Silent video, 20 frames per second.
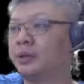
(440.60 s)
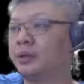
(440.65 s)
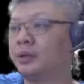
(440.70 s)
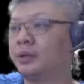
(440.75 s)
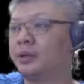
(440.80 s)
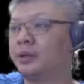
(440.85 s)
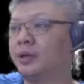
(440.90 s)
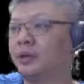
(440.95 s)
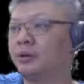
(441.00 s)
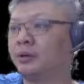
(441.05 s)

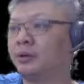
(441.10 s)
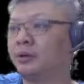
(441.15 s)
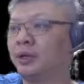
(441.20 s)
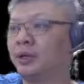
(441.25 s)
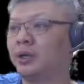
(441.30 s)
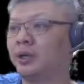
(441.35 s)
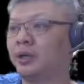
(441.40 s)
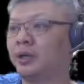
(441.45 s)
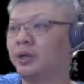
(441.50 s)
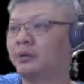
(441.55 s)
Now,
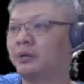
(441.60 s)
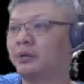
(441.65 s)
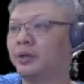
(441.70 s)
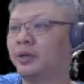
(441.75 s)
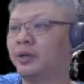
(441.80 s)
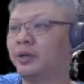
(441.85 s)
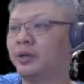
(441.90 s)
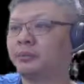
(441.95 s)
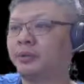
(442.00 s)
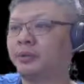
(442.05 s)

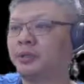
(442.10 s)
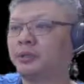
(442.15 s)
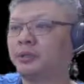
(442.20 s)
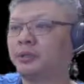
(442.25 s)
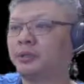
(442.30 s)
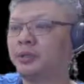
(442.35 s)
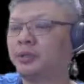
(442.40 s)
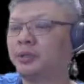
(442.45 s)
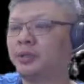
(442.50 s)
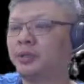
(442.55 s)
as
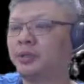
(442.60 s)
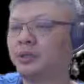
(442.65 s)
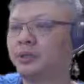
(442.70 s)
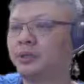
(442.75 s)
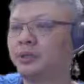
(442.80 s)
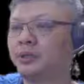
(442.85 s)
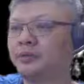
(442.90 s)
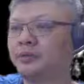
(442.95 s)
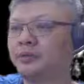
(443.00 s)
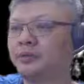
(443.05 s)
mentioned,
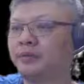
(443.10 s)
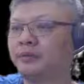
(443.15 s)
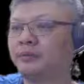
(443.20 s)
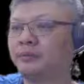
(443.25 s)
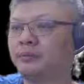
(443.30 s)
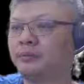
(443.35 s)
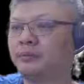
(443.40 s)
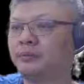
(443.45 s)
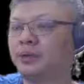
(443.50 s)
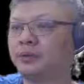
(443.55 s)
c5
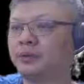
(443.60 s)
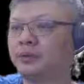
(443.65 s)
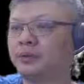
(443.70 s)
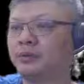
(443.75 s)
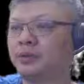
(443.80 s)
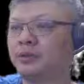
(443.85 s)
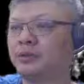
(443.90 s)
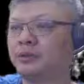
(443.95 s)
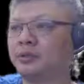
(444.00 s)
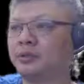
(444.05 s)
minus 1
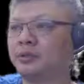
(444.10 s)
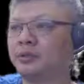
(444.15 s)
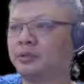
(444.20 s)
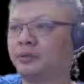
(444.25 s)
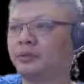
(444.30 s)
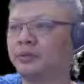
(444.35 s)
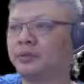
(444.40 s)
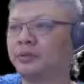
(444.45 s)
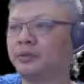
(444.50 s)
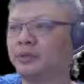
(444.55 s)
is
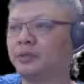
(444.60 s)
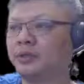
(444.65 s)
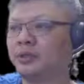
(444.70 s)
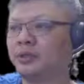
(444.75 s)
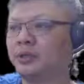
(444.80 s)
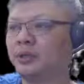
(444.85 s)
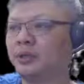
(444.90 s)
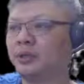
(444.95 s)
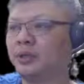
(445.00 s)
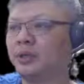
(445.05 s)
often seen.
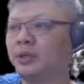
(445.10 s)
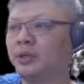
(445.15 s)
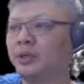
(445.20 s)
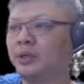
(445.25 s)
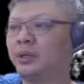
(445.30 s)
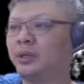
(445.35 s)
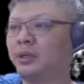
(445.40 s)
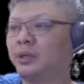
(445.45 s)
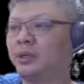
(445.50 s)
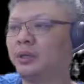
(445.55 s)

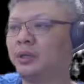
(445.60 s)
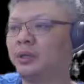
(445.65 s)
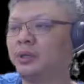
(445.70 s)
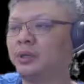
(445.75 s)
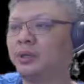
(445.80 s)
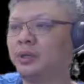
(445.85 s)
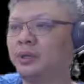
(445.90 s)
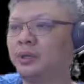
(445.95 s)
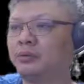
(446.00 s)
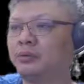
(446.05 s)

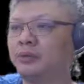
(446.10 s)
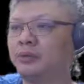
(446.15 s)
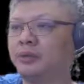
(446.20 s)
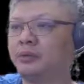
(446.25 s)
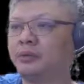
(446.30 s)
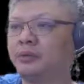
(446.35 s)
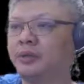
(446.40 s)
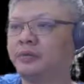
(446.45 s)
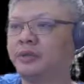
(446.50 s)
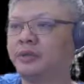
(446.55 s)
It would not be
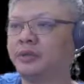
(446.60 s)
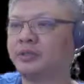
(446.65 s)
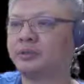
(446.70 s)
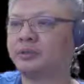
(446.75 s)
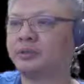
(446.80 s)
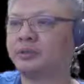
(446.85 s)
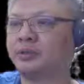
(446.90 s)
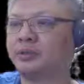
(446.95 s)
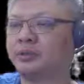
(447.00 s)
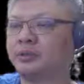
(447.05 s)

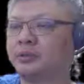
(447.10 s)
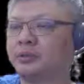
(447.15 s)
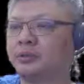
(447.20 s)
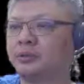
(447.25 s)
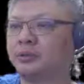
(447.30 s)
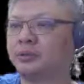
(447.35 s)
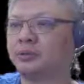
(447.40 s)
advisable to